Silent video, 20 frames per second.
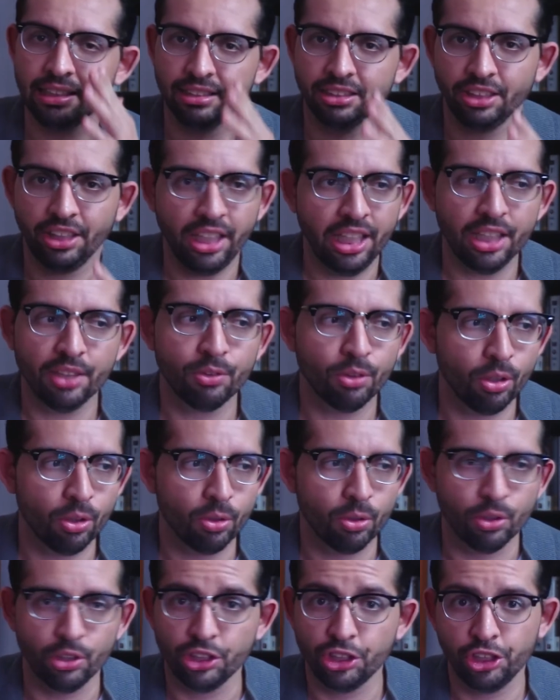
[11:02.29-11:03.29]
as a hero
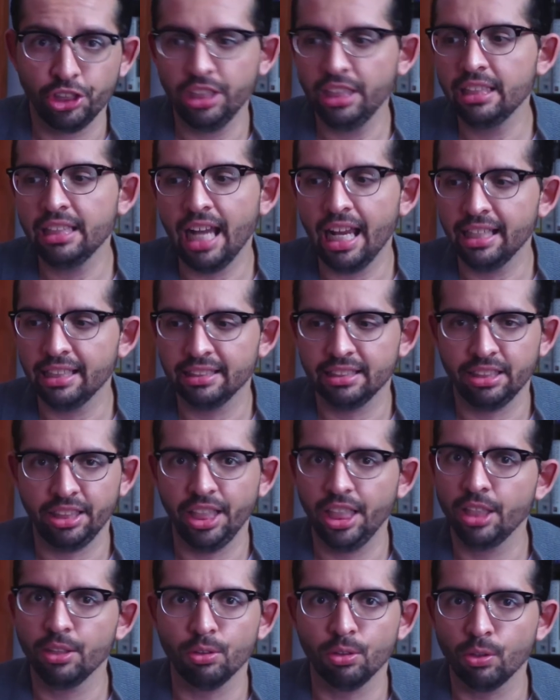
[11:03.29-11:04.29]
or she died as a
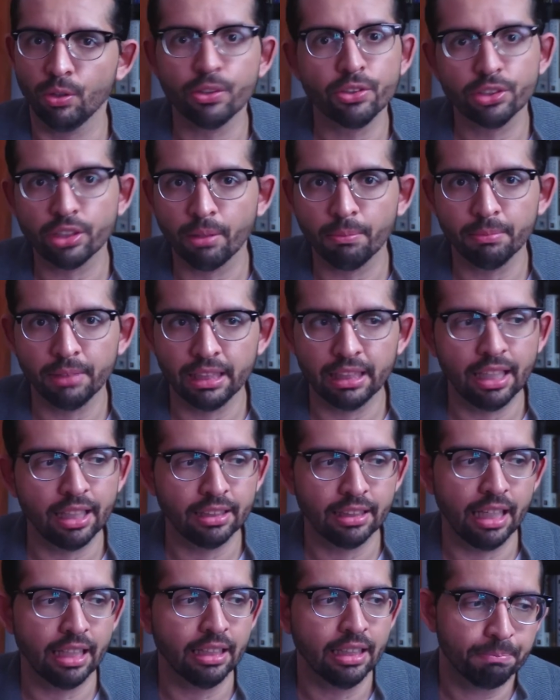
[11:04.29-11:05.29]
hero or something
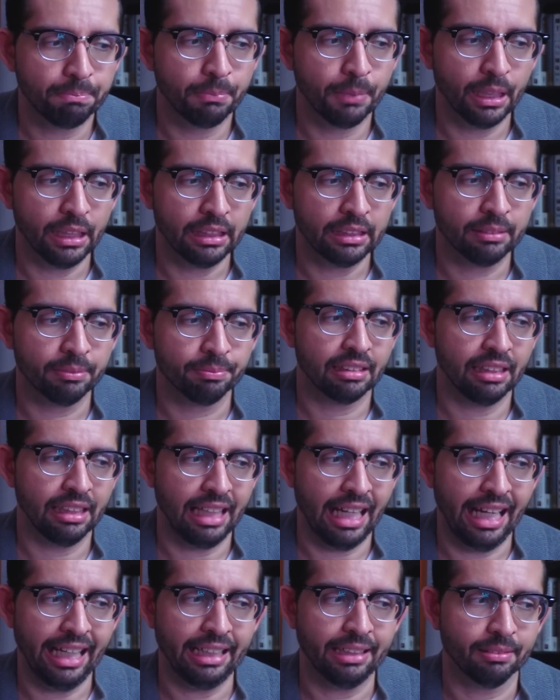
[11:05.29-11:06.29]
like that, but
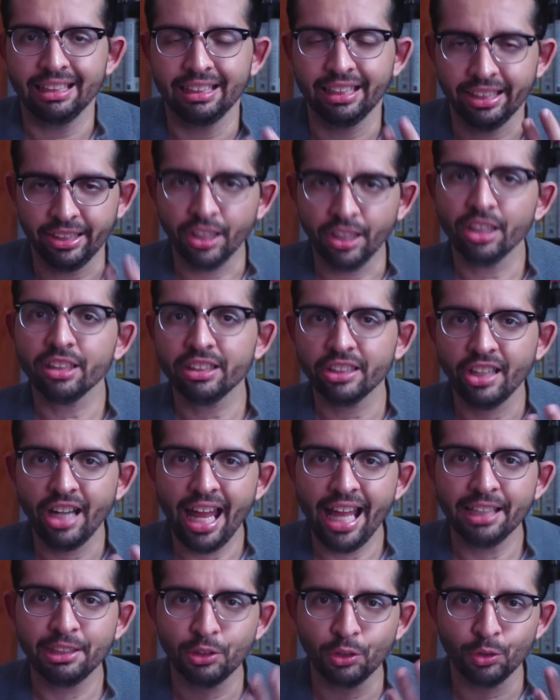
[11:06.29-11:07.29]
like the character
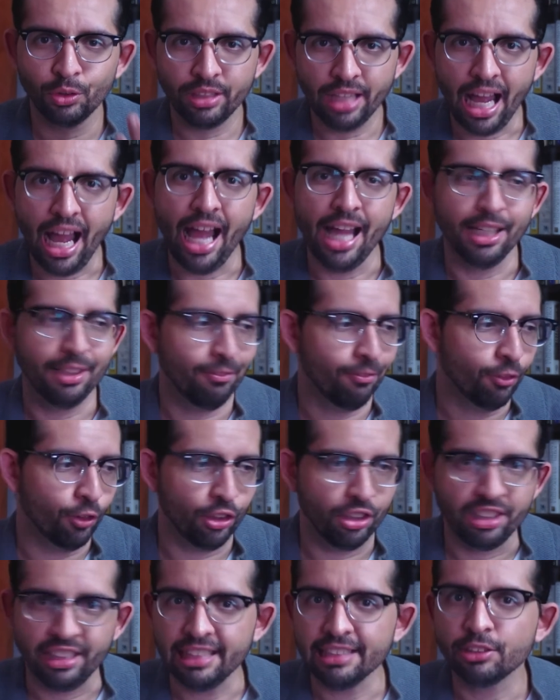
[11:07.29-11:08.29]
had to die
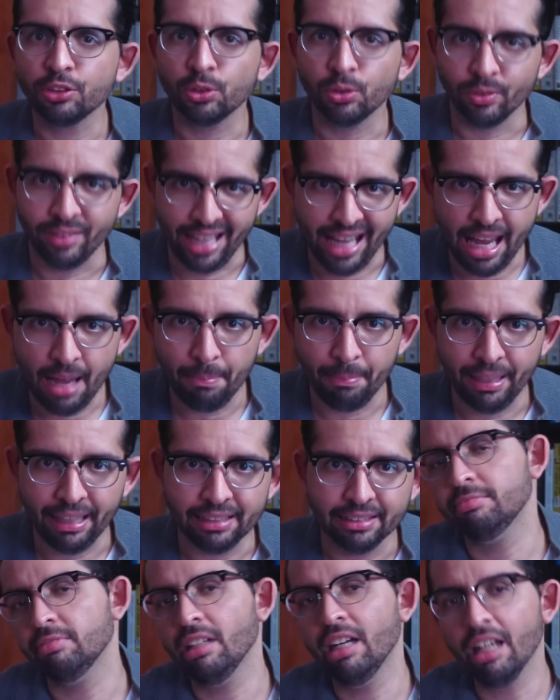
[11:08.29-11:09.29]
for this to
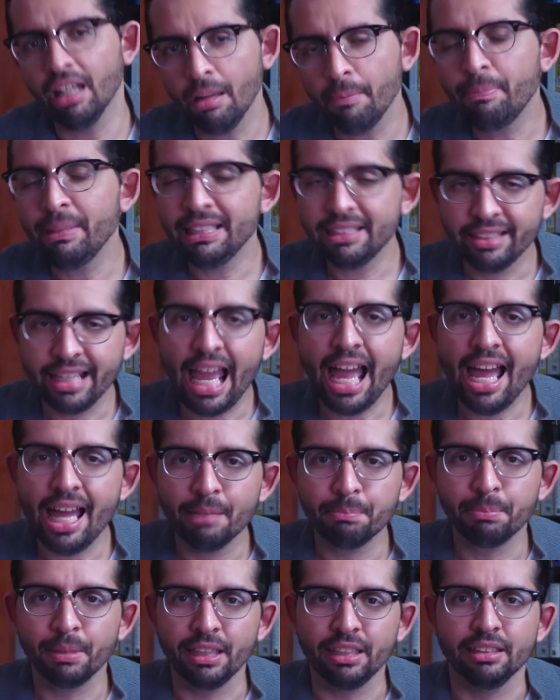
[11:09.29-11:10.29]
happen, well, I'll be
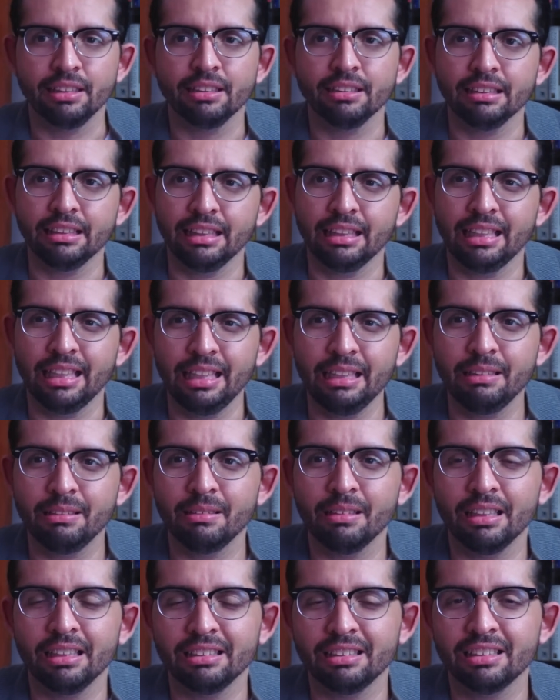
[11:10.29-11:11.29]
sad, but
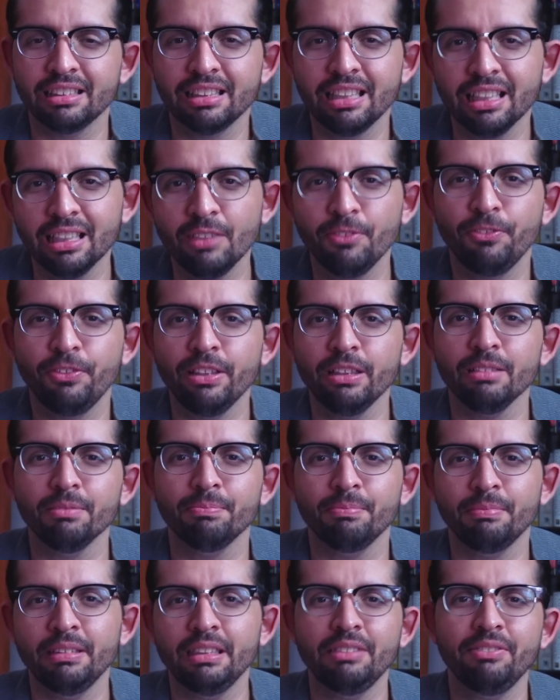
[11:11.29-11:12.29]
it's gonna feel
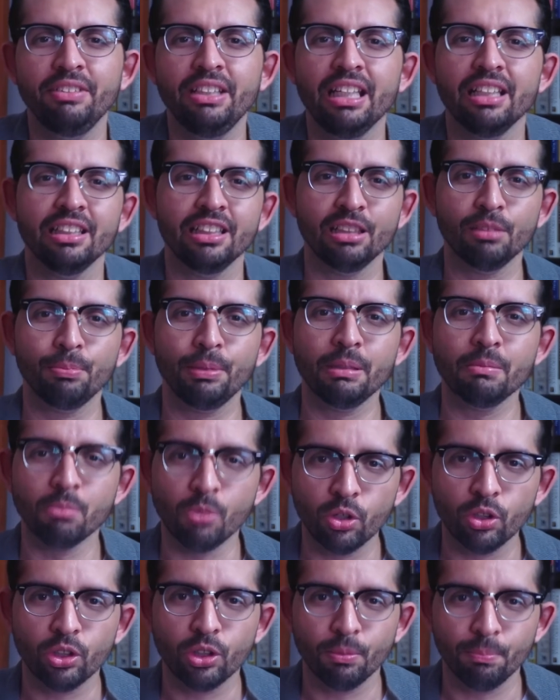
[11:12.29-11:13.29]
maybe a little bit
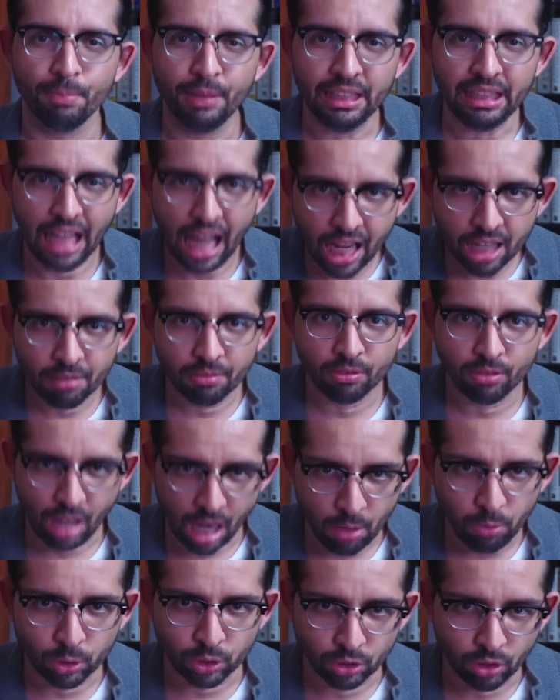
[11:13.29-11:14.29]
more complete.
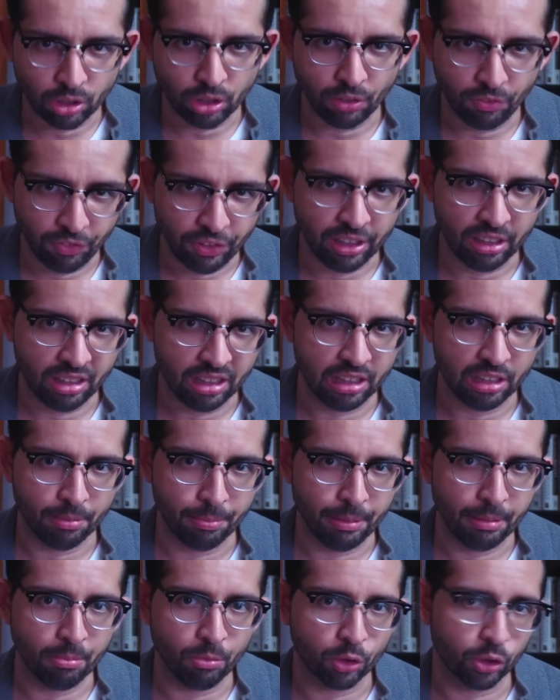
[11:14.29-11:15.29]
I was gonna feel a little
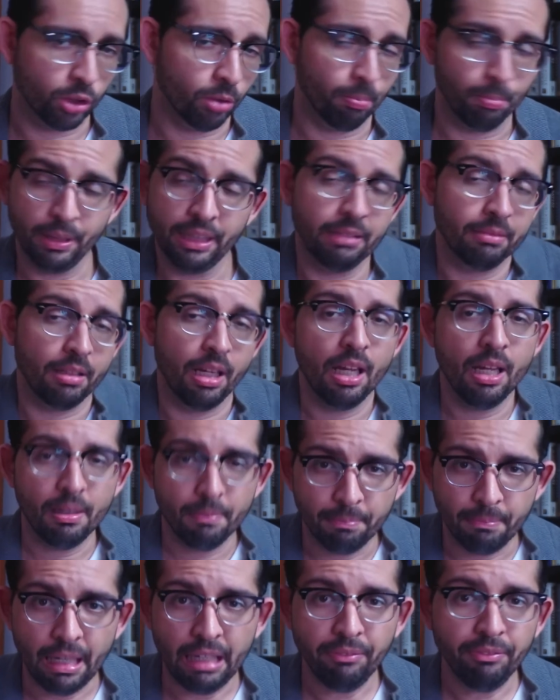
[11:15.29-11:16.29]
bit more complete.
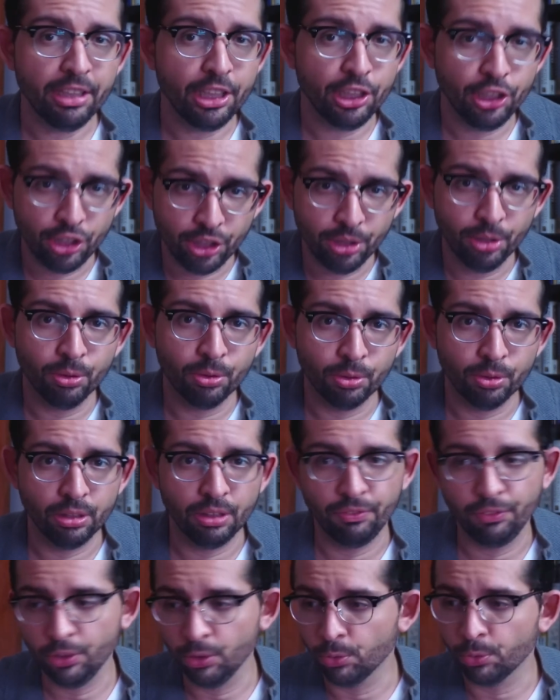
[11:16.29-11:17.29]
Maybe you,
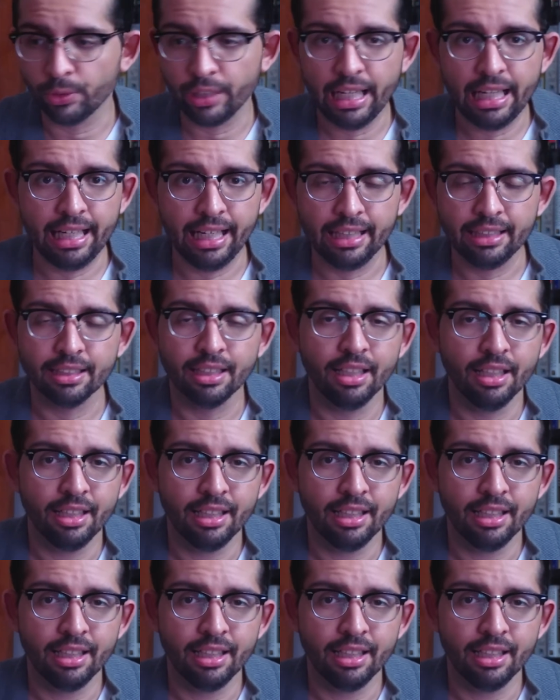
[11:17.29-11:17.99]
if you read it,